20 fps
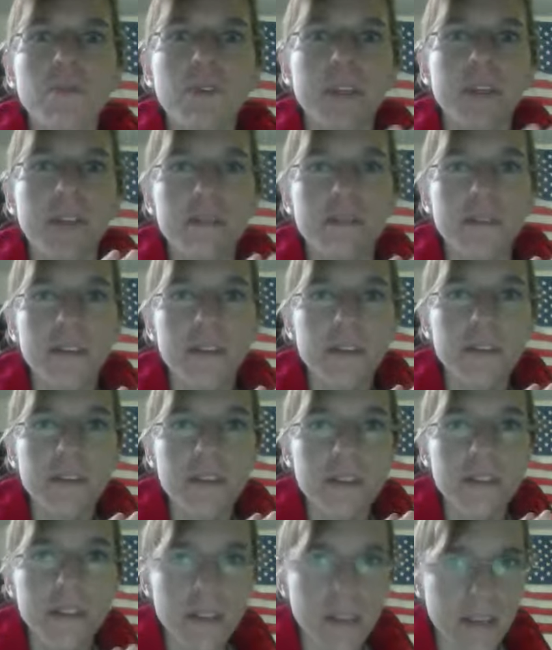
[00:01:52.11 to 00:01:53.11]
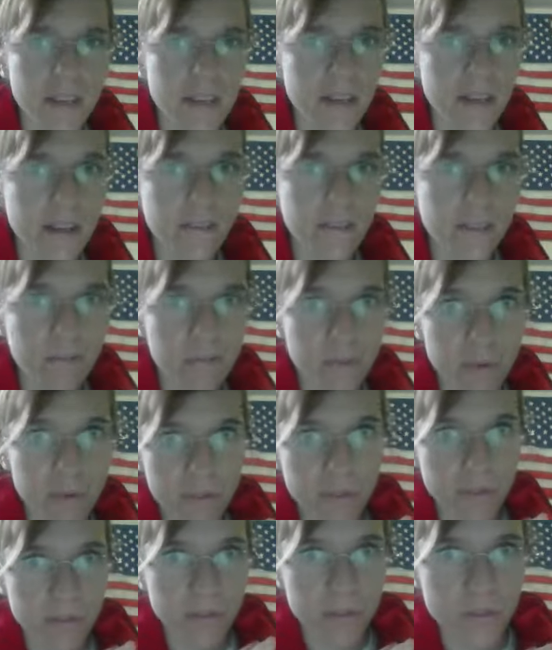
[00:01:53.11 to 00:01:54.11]
Whenever you think of the
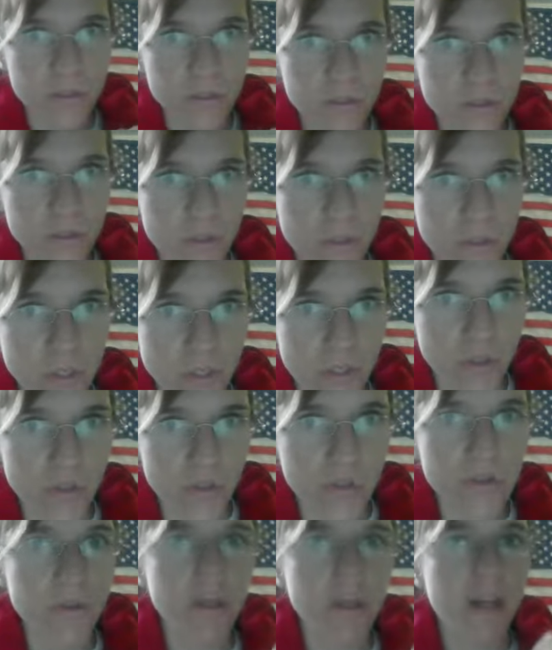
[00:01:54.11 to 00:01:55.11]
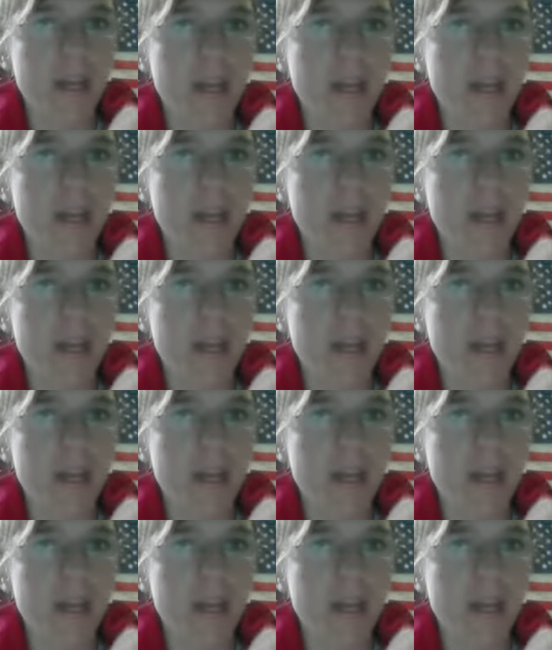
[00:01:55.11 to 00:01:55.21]
preposition to,